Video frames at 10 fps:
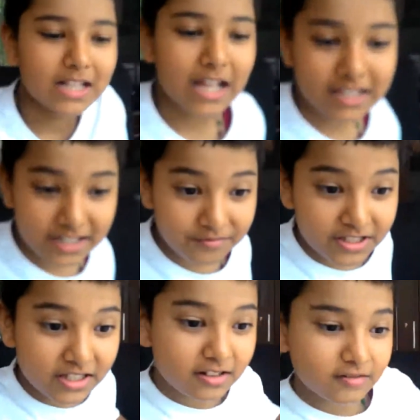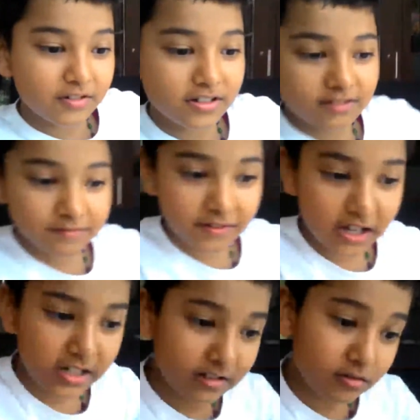There's even the river
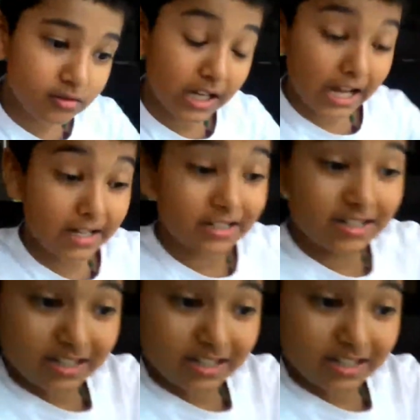safari, and